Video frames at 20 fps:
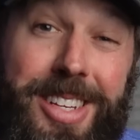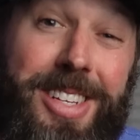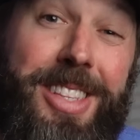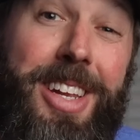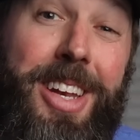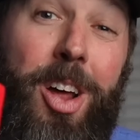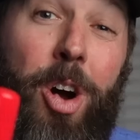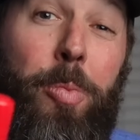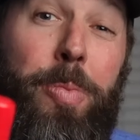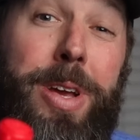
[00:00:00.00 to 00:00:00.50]
is the
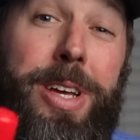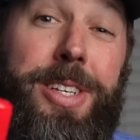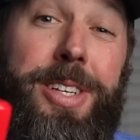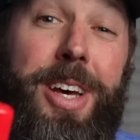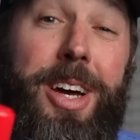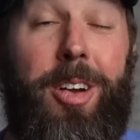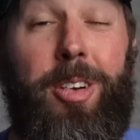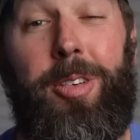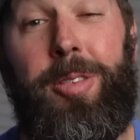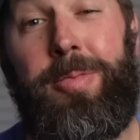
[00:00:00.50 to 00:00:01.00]
don't be a
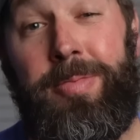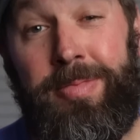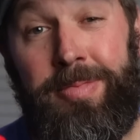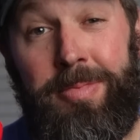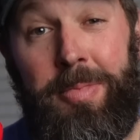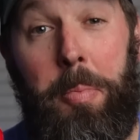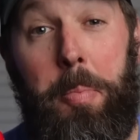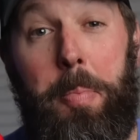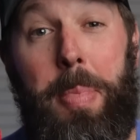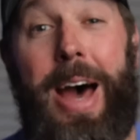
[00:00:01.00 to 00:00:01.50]
sucker,
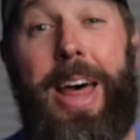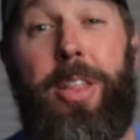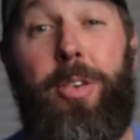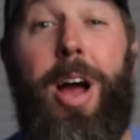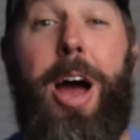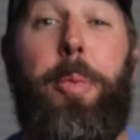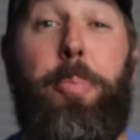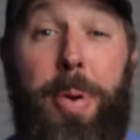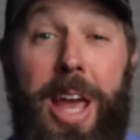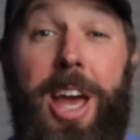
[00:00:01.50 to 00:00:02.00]
buy the
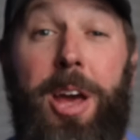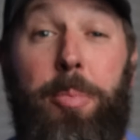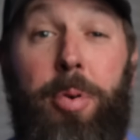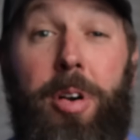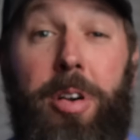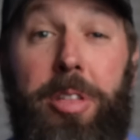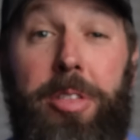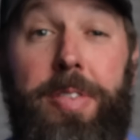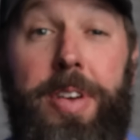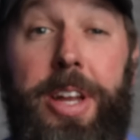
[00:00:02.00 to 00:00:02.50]
right pan
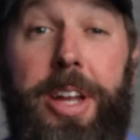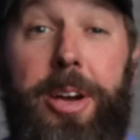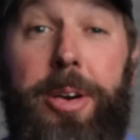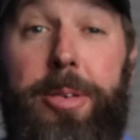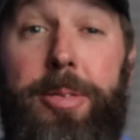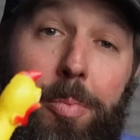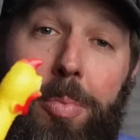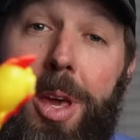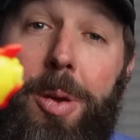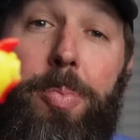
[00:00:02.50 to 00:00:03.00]
part of the
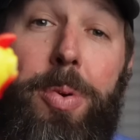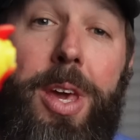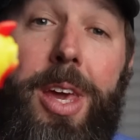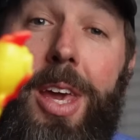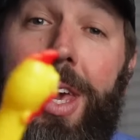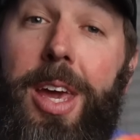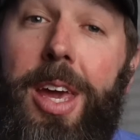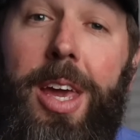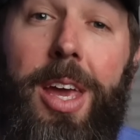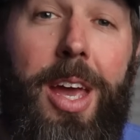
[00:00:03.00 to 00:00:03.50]
video.
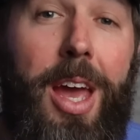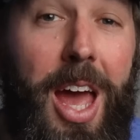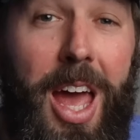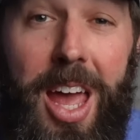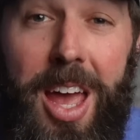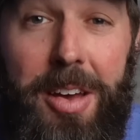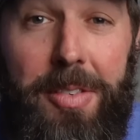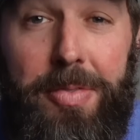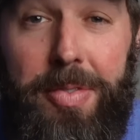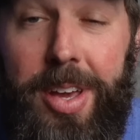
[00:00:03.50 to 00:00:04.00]
PPE,
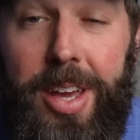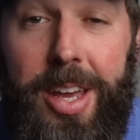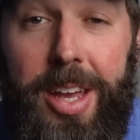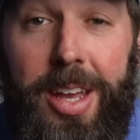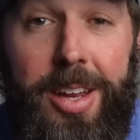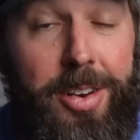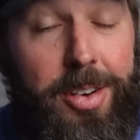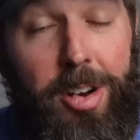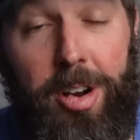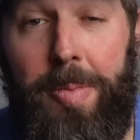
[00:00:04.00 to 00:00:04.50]

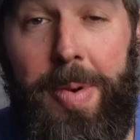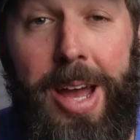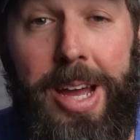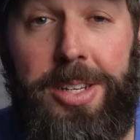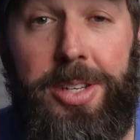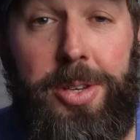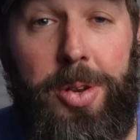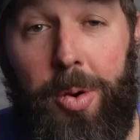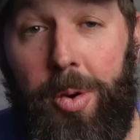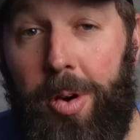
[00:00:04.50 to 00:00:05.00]
AFE, Duramax
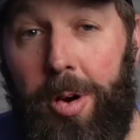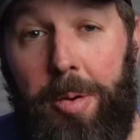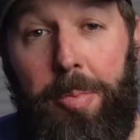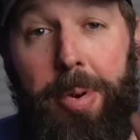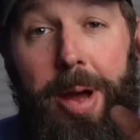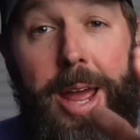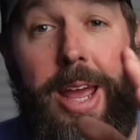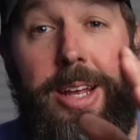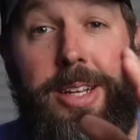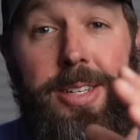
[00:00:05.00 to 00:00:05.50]
Store,
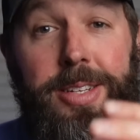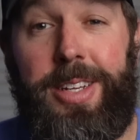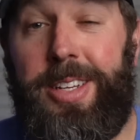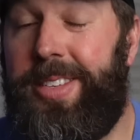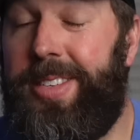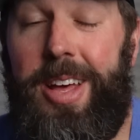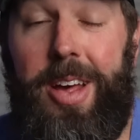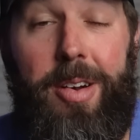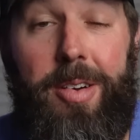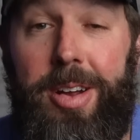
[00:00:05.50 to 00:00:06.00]
Banks,
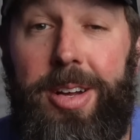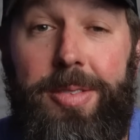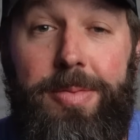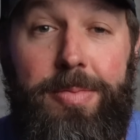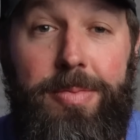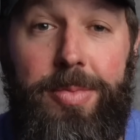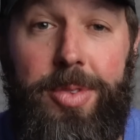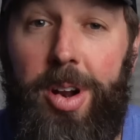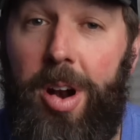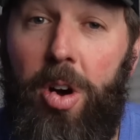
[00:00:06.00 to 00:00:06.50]
etc.
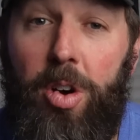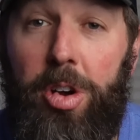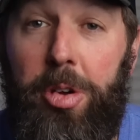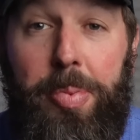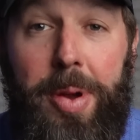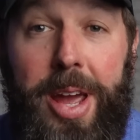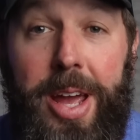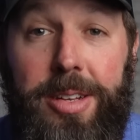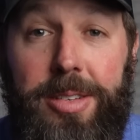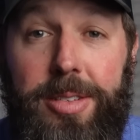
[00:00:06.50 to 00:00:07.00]
They're all good
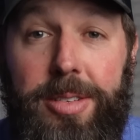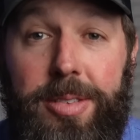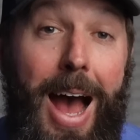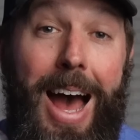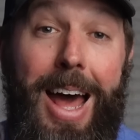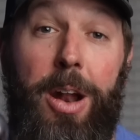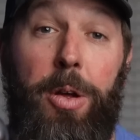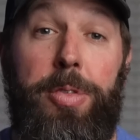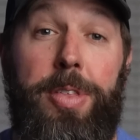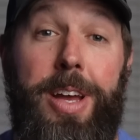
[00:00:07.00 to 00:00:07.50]
pans.
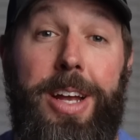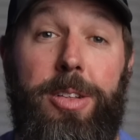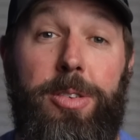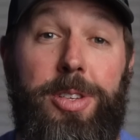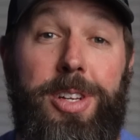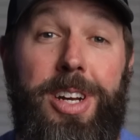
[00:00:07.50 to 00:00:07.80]
I don't think there's